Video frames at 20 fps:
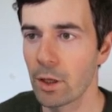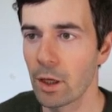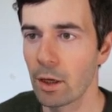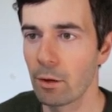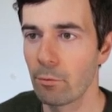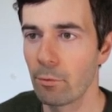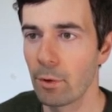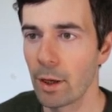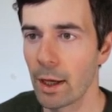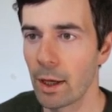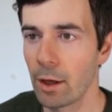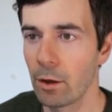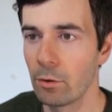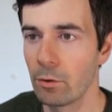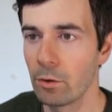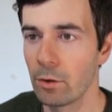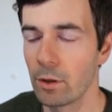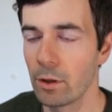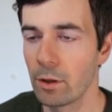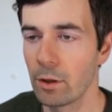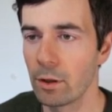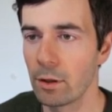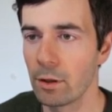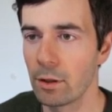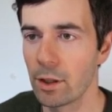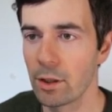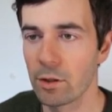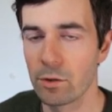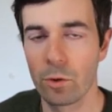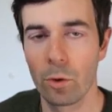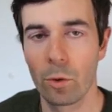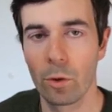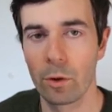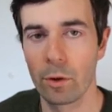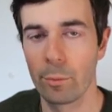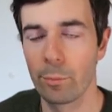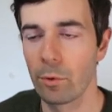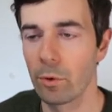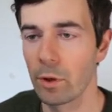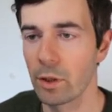around this
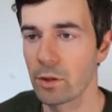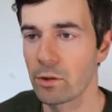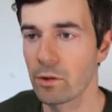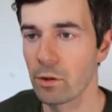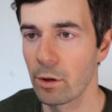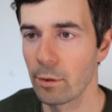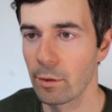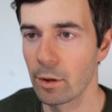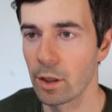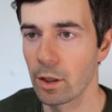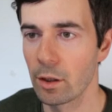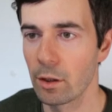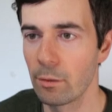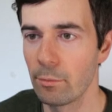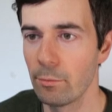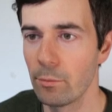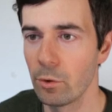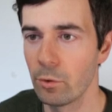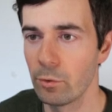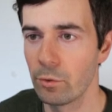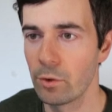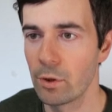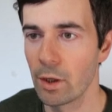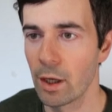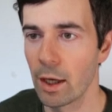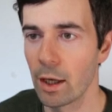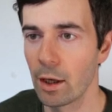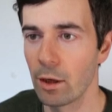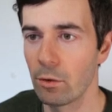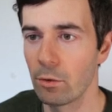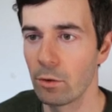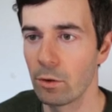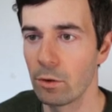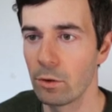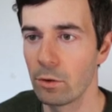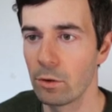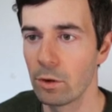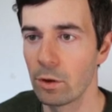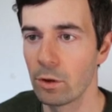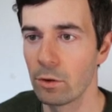corner point. So I'm going to move
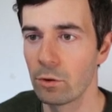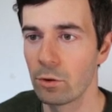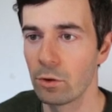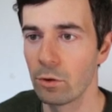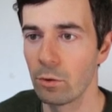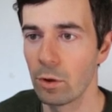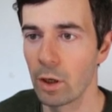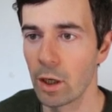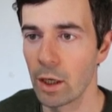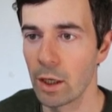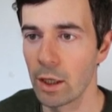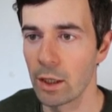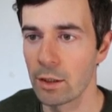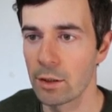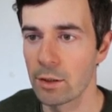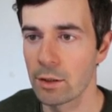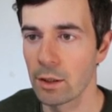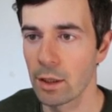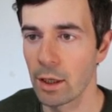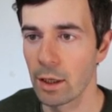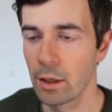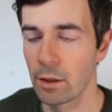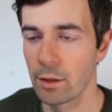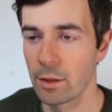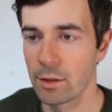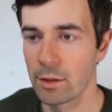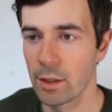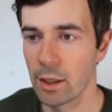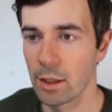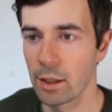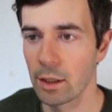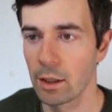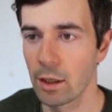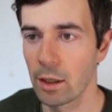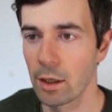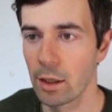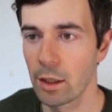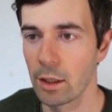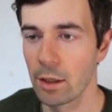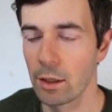down 2 lines, and on the second
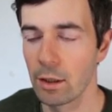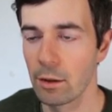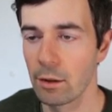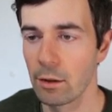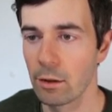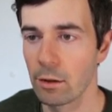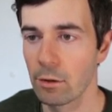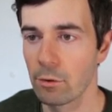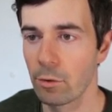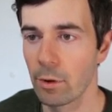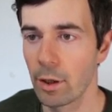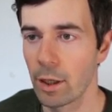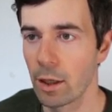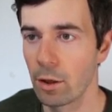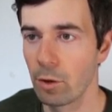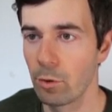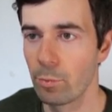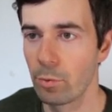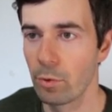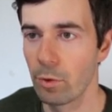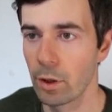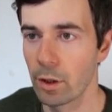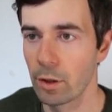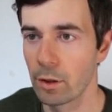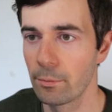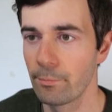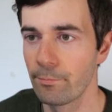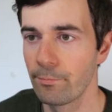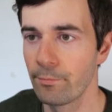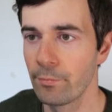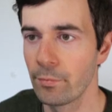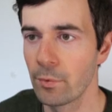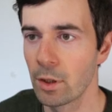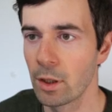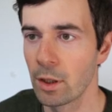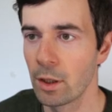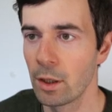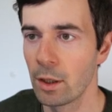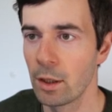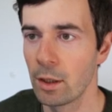line, create a new point.
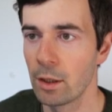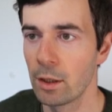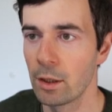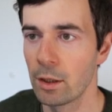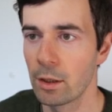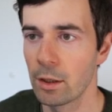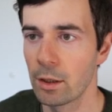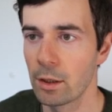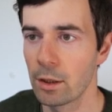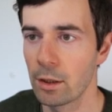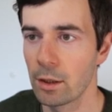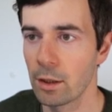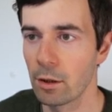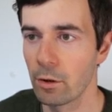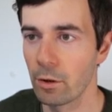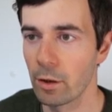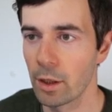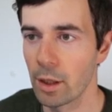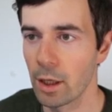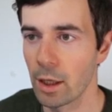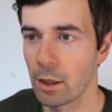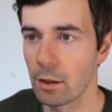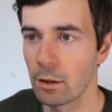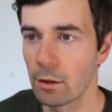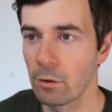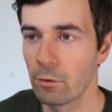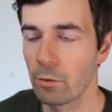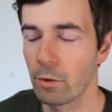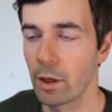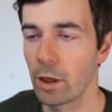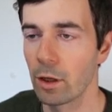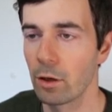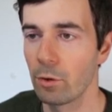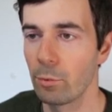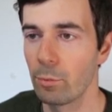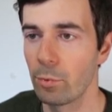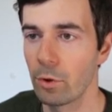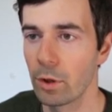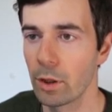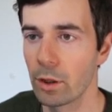Here again, create a
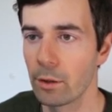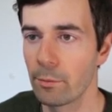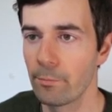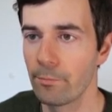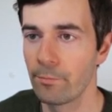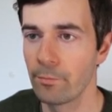new point.